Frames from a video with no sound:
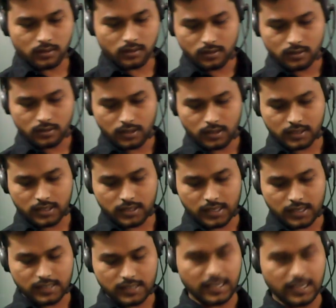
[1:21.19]
exercise
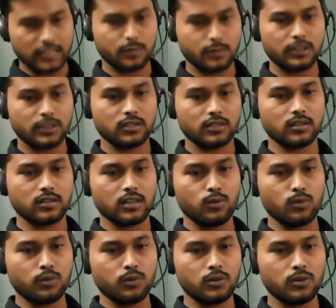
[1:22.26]
has been removed
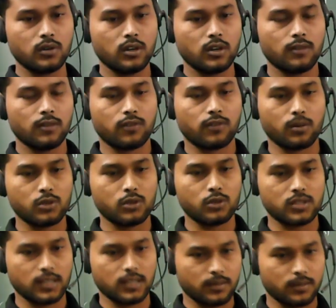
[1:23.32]
from your
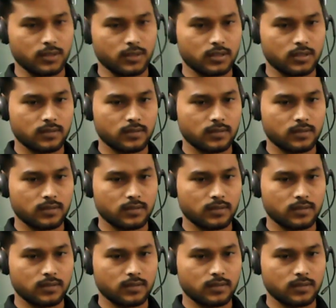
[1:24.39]
syllabus.